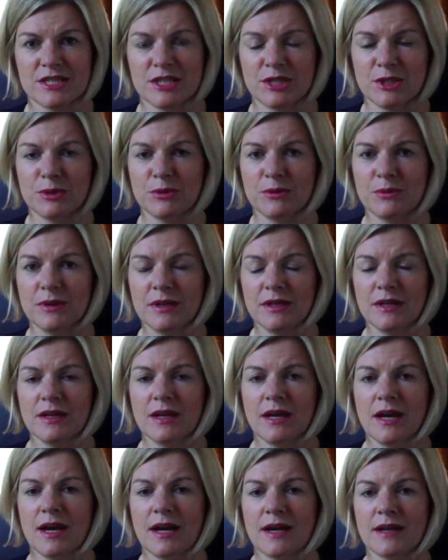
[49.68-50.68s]
to,
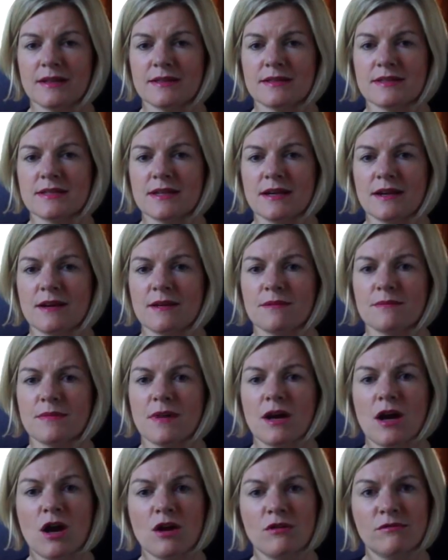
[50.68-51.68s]
and
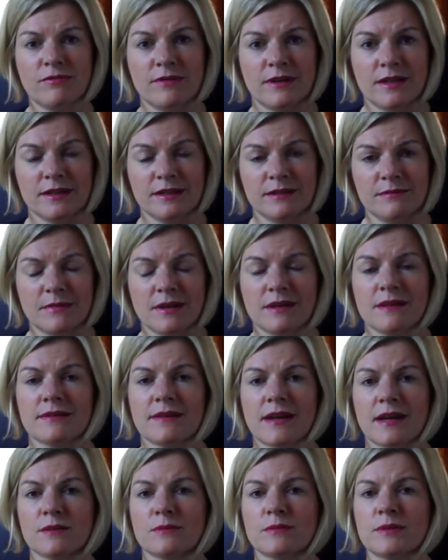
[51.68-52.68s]
hopefully
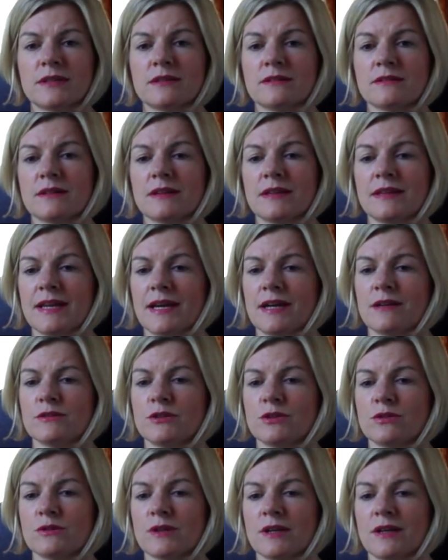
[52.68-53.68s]
that will allow
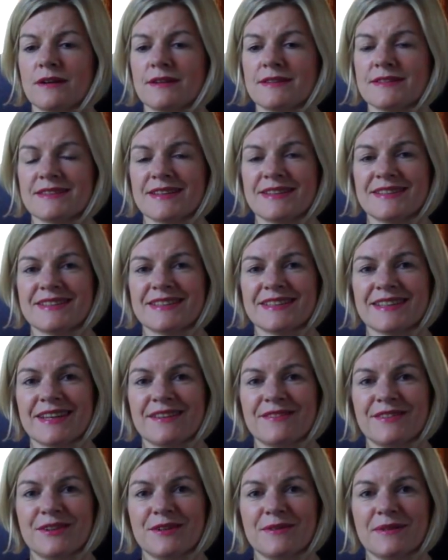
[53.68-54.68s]
your clients then to
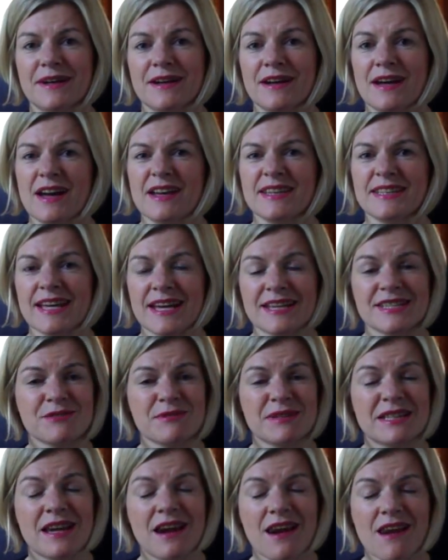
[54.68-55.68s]
give you a yes,
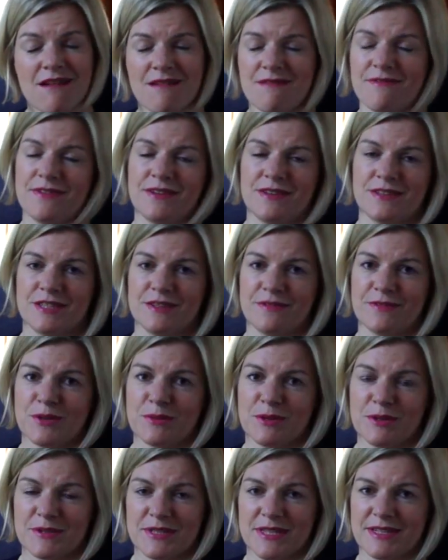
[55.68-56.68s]
we'd love to
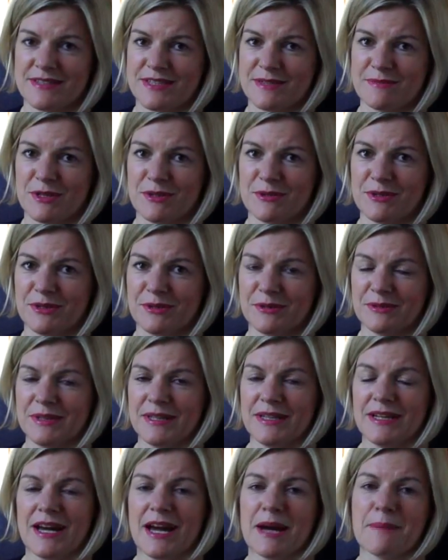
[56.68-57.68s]
film your testimonial
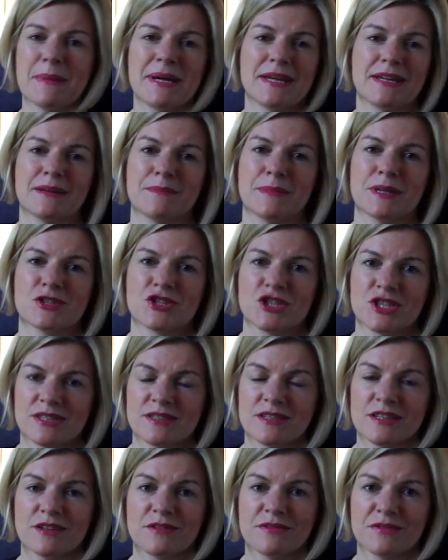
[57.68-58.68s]
and make it much
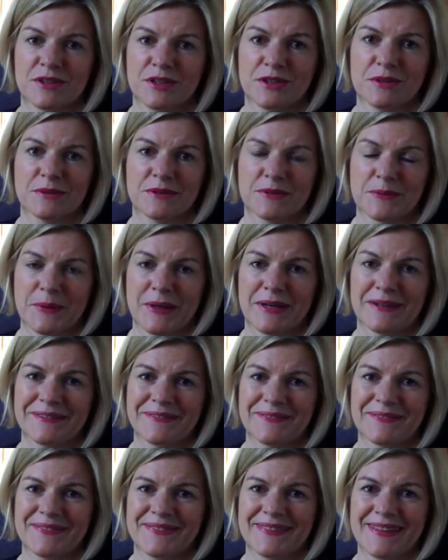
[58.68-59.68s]
easier for you as well.
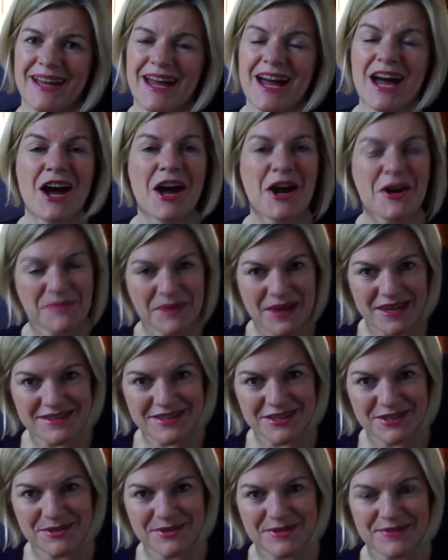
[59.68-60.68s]
Hope
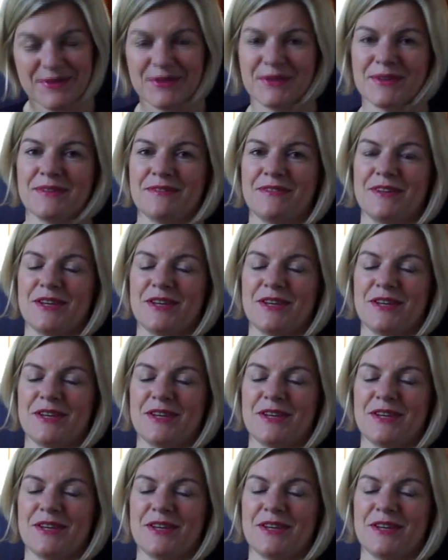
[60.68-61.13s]
that's a useful